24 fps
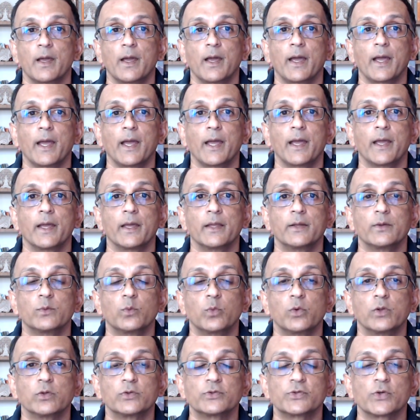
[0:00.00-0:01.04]
and
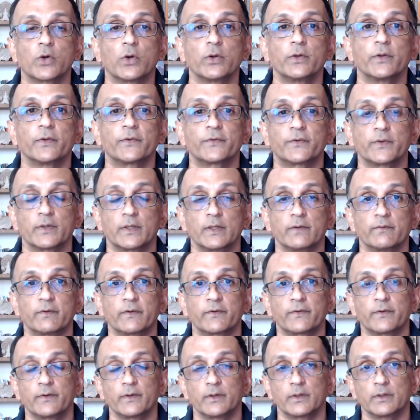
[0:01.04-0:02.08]
will join us to give us
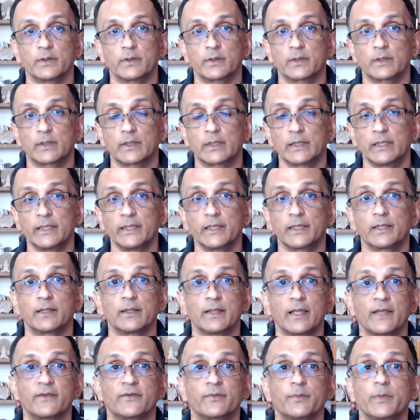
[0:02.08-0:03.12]
the clinical
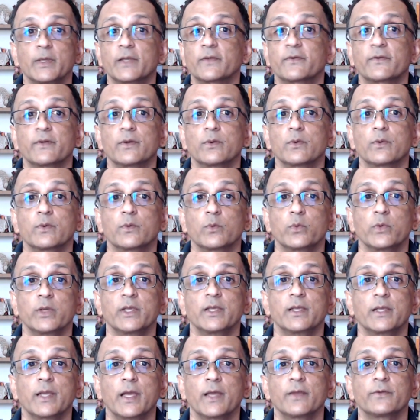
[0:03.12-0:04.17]
aspects that
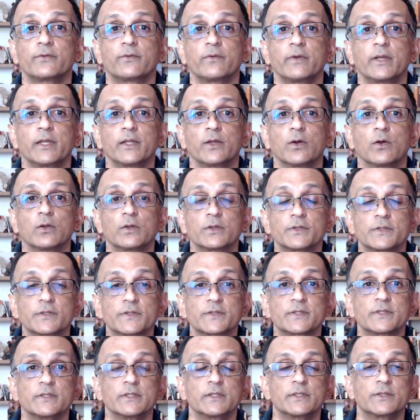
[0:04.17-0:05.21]
we as
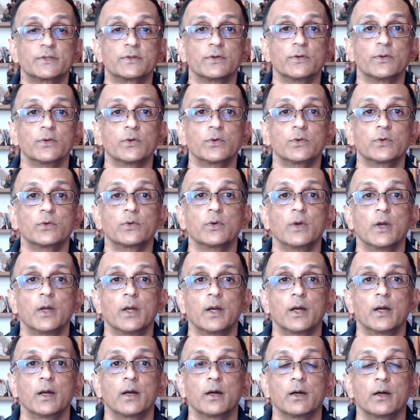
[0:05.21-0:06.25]
radiologists need to know
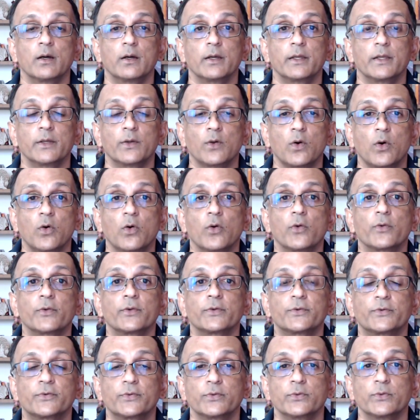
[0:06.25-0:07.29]
uh, in order
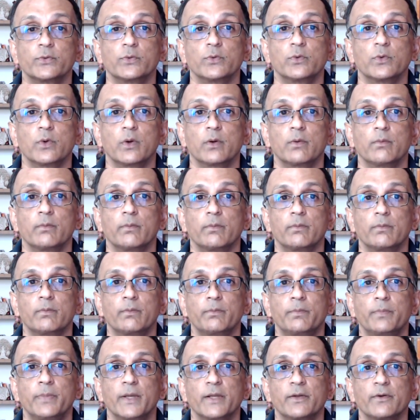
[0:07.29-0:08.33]
to
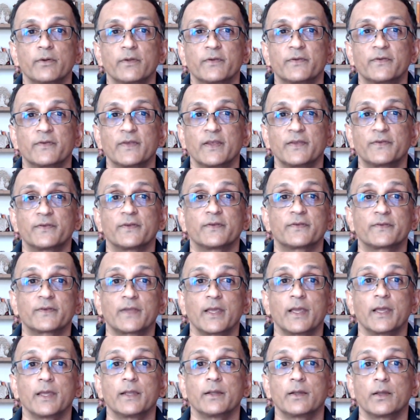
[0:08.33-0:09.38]
better assess a
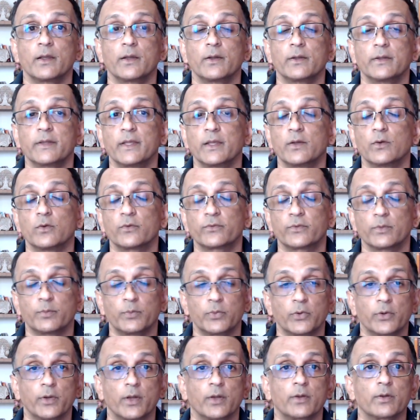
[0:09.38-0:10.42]
scan and then also
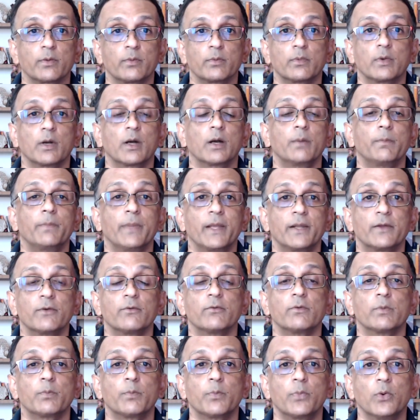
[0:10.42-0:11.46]
put out a, a better
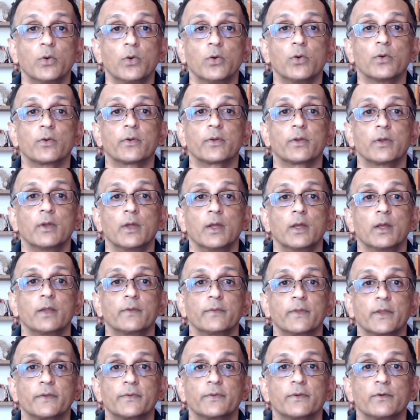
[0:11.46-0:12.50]
report
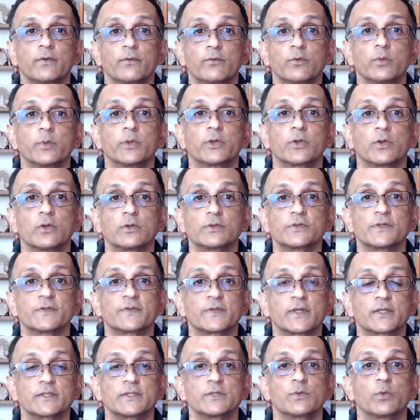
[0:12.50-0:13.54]
that the rheumatologist
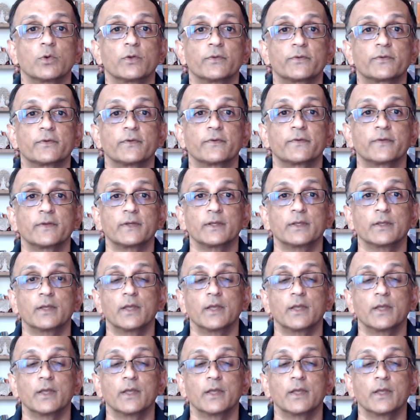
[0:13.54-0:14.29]
actually wants to see.